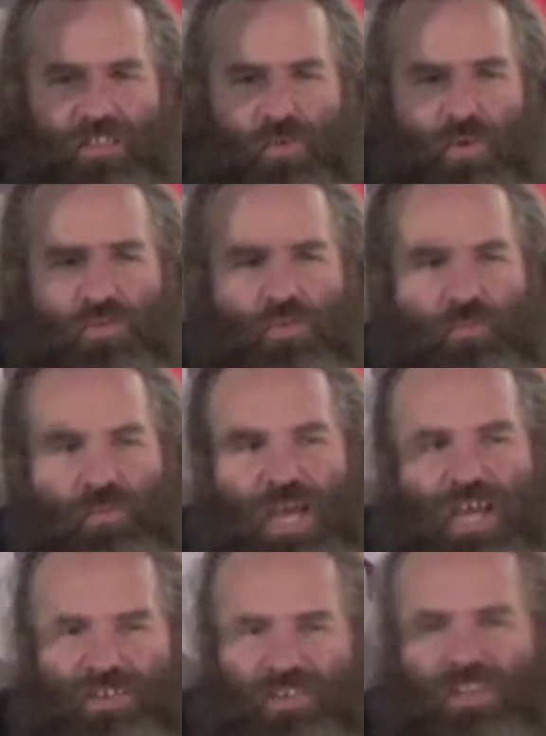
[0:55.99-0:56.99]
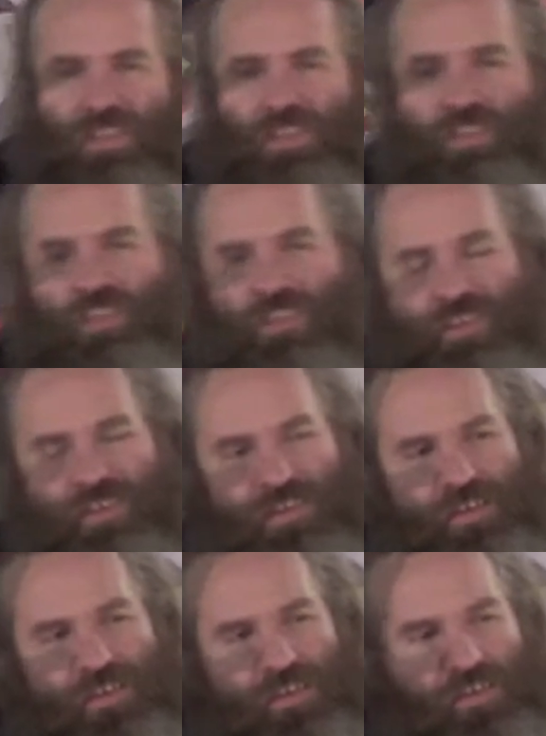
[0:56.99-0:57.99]
I want you to imagine
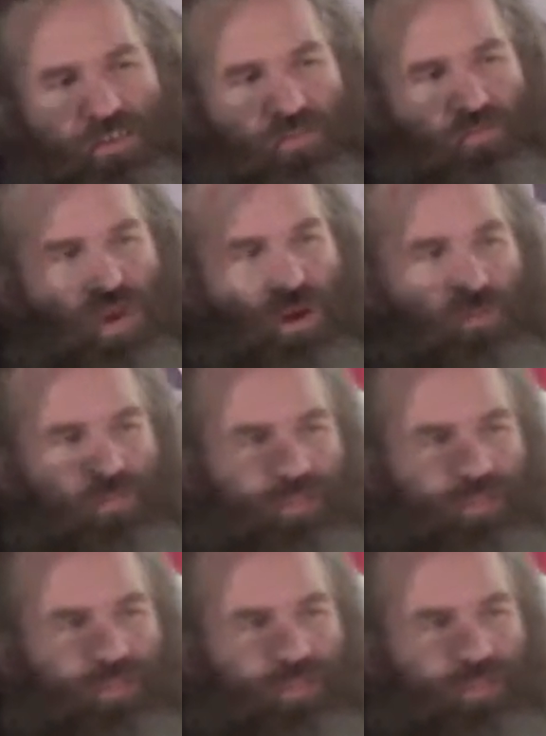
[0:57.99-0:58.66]
Trump